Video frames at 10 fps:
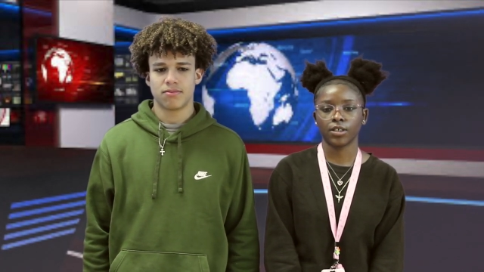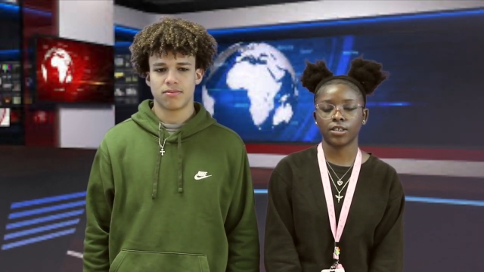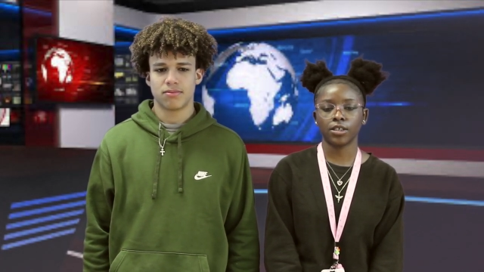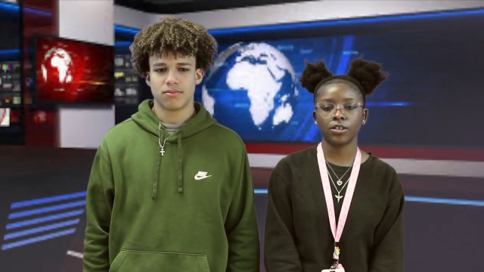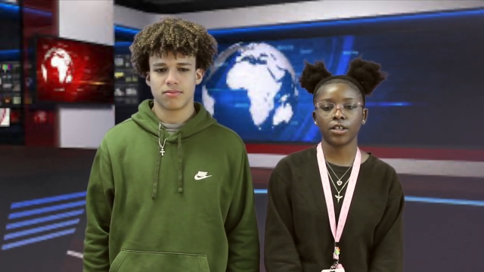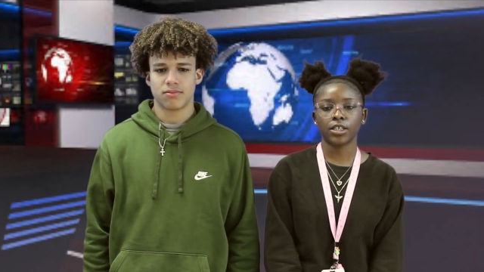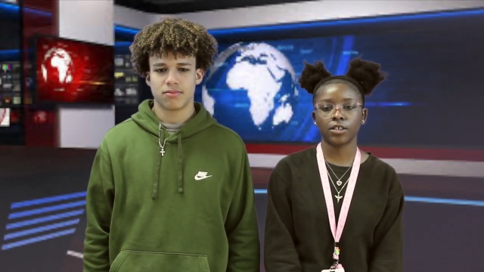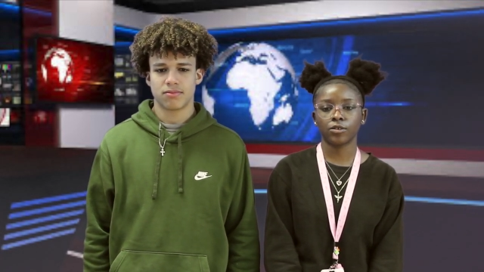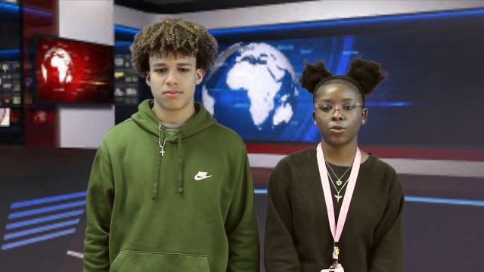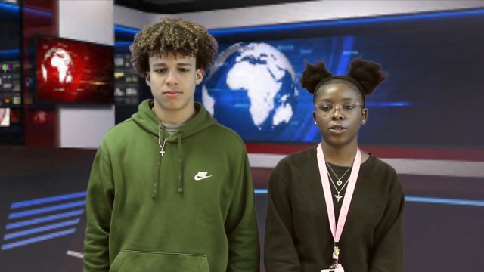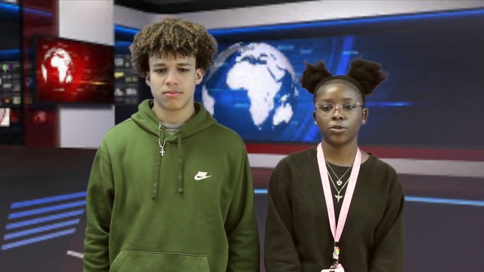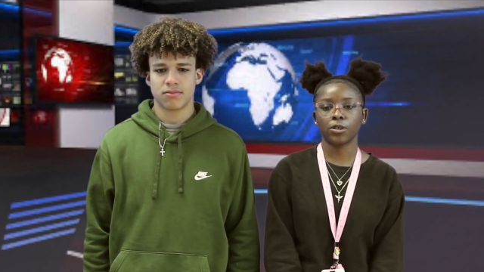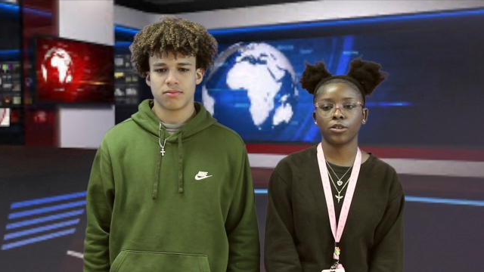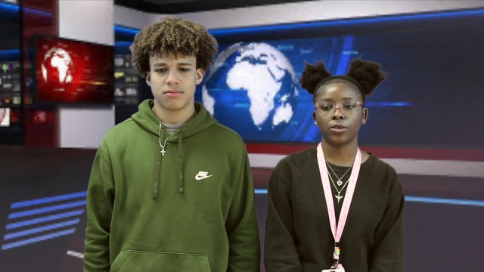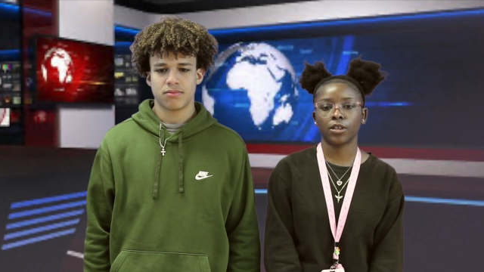Speaker 1: Senior class of
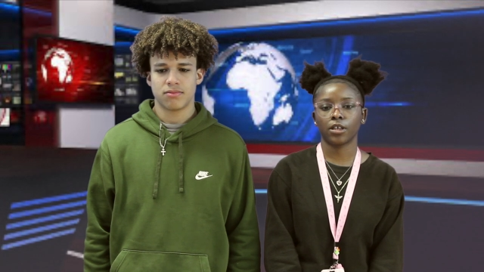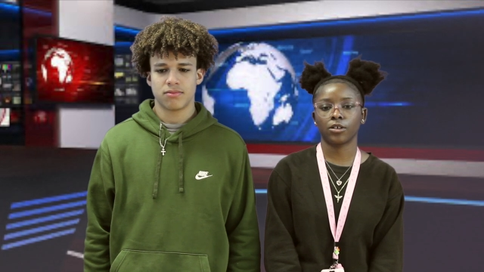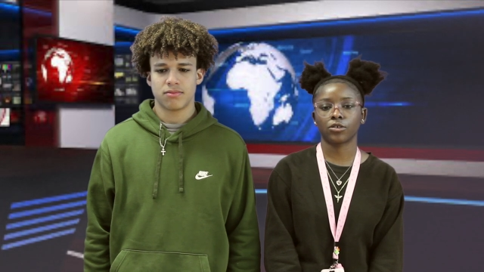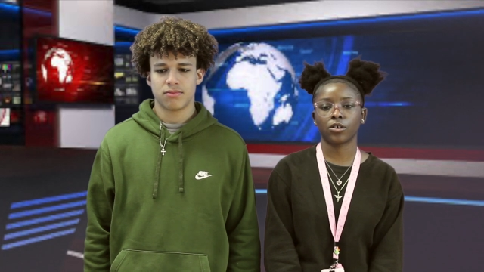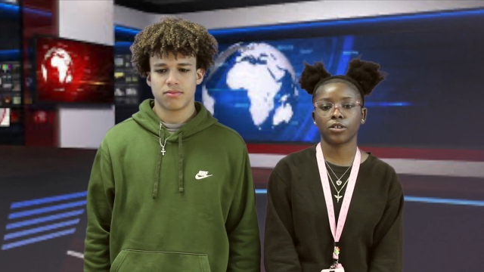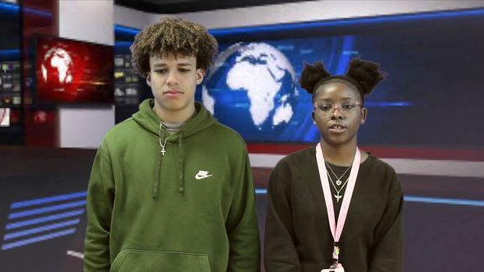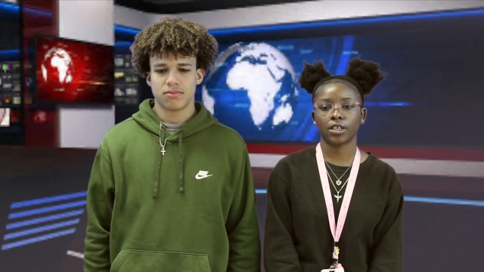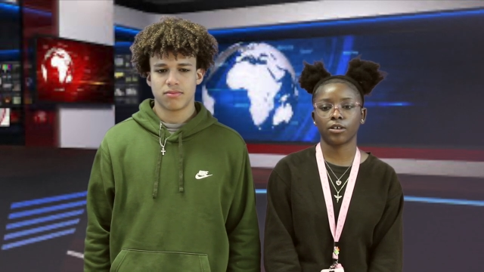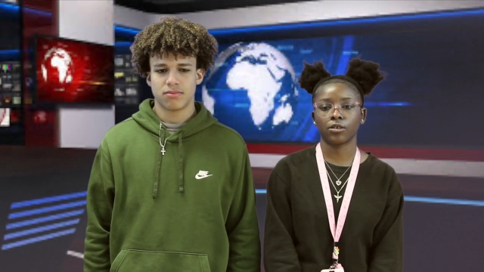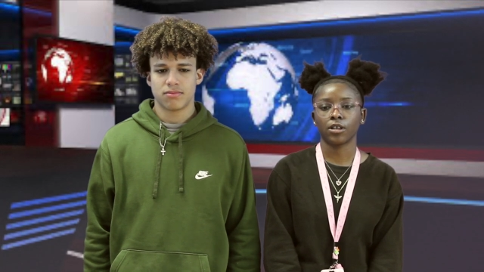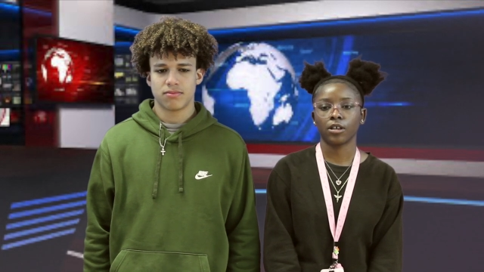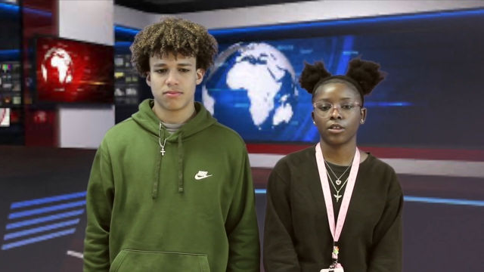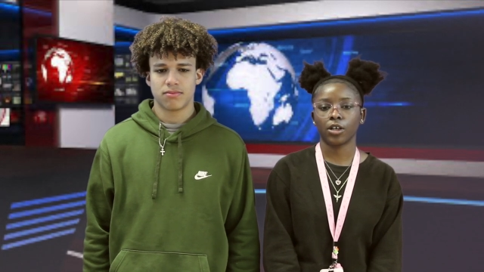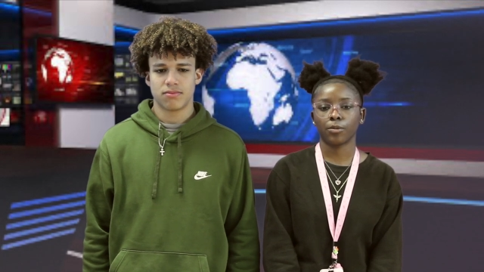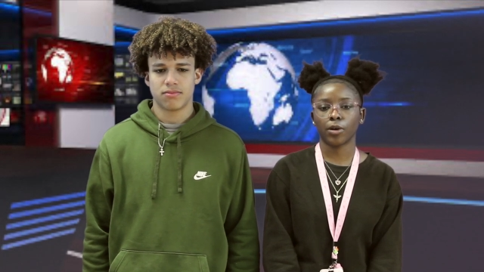2023 laners are on sale.
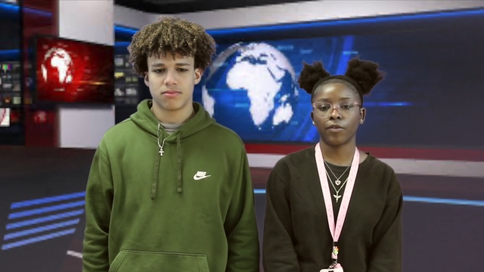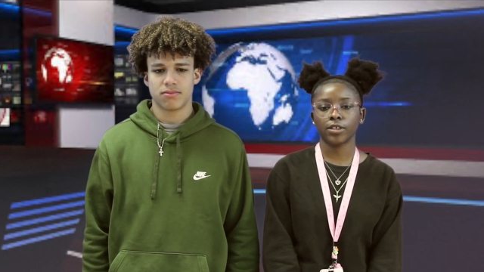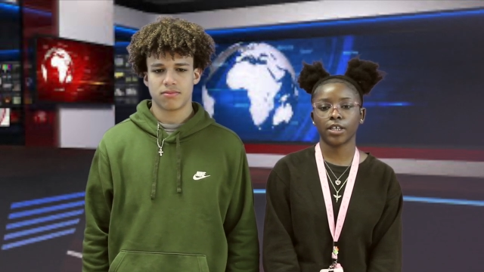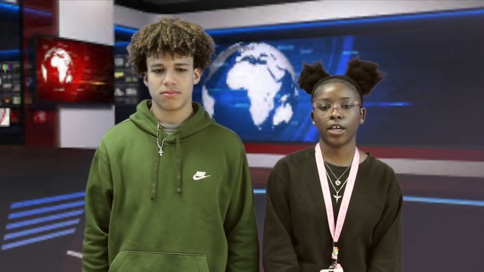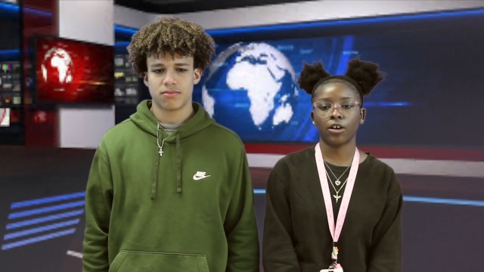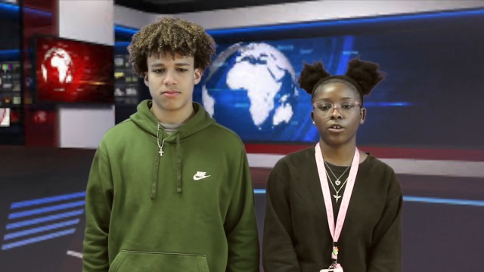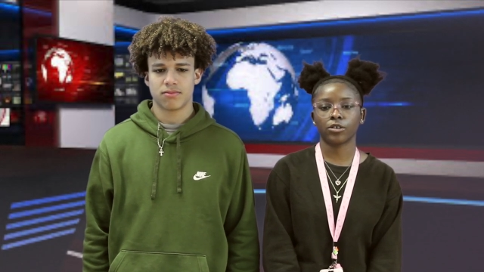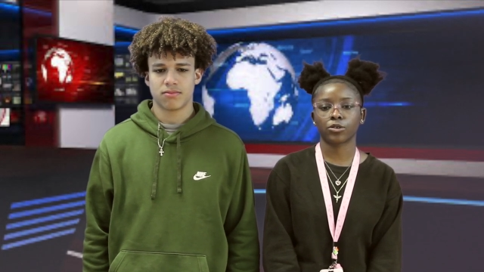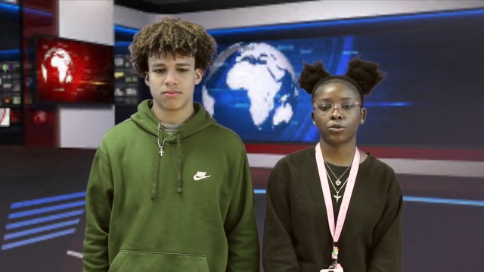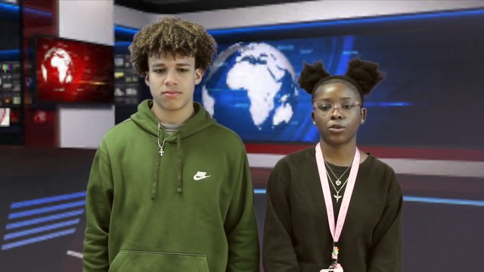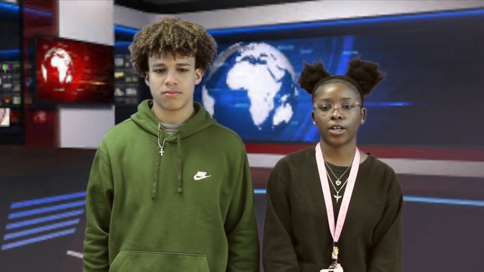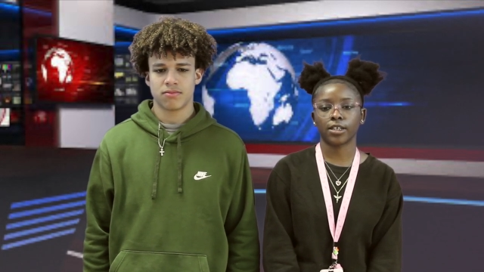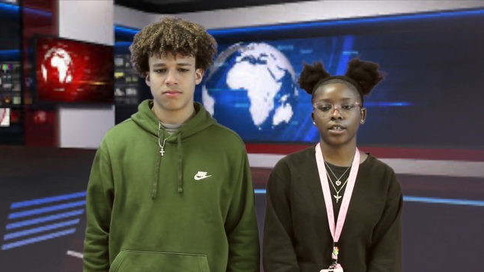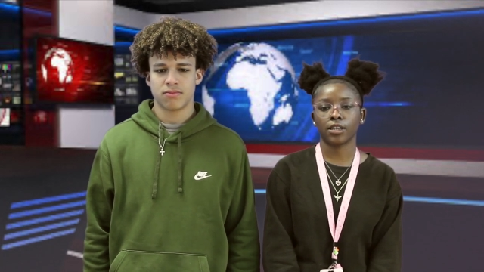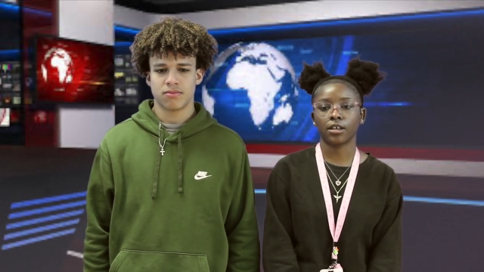They are perfect to hang on your school
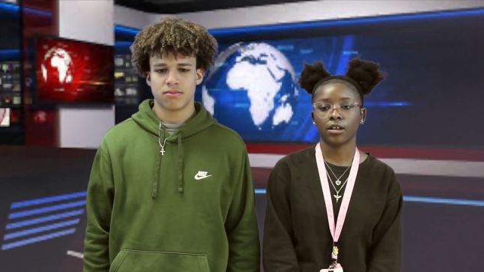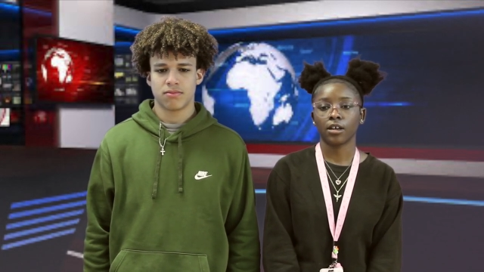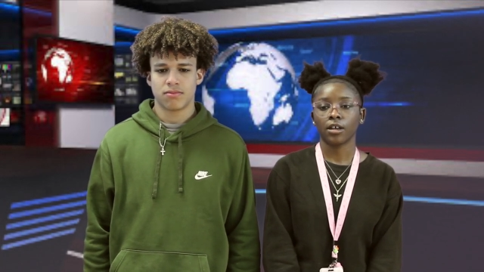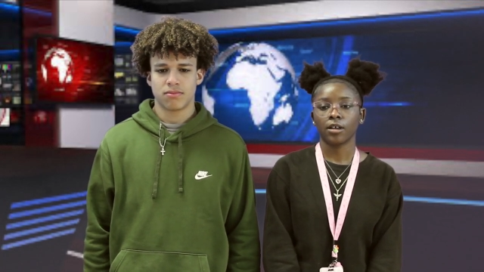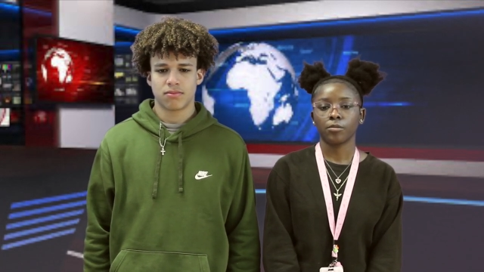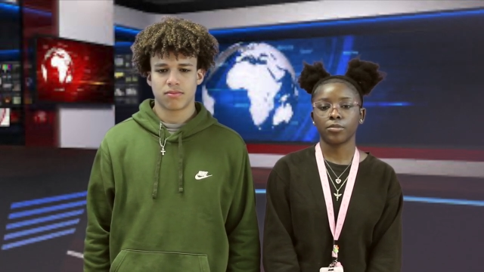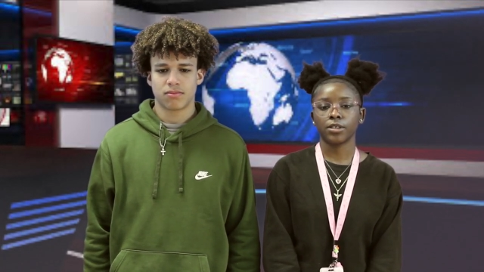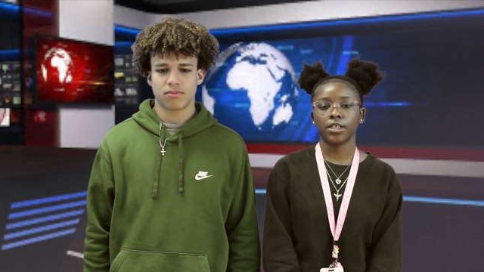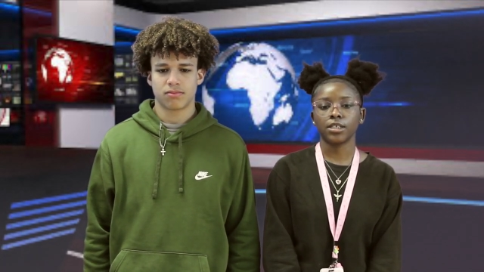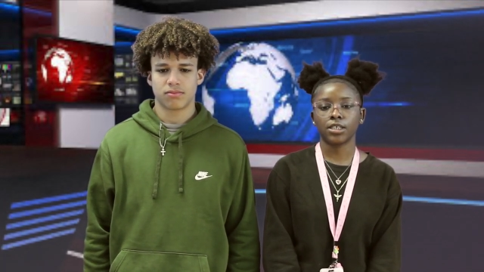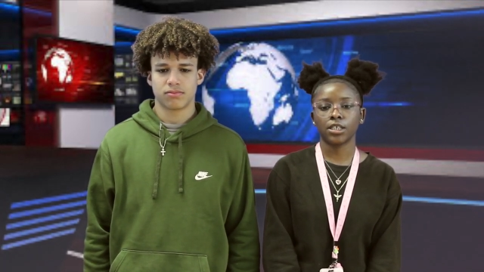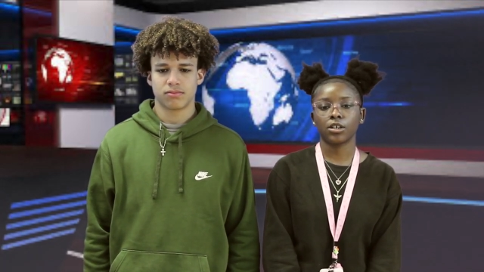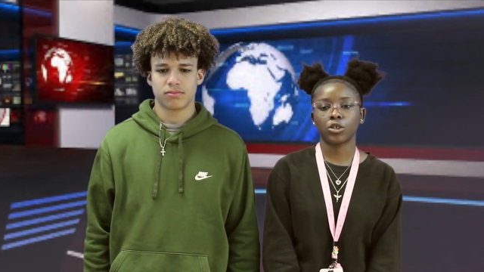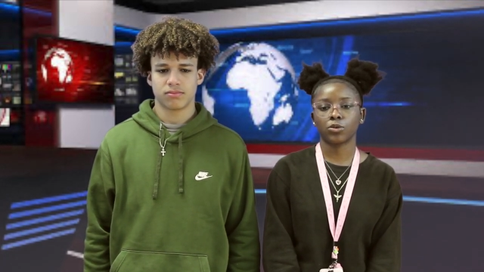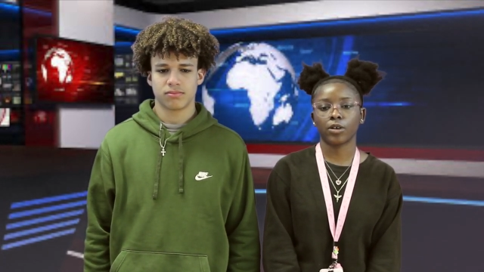IG. Please
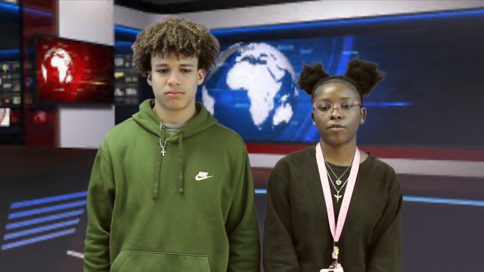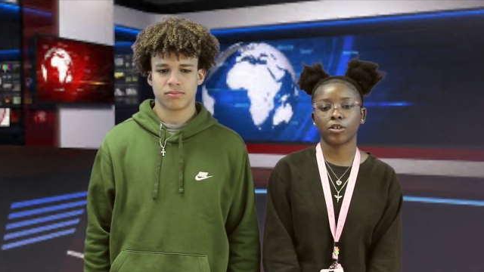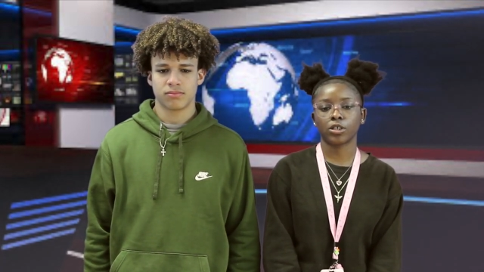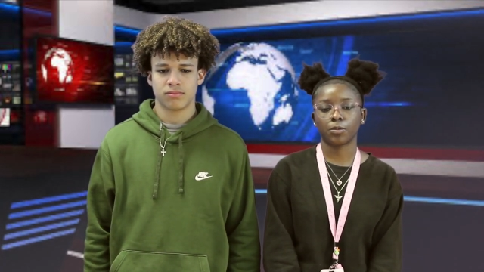see Coach Redfern to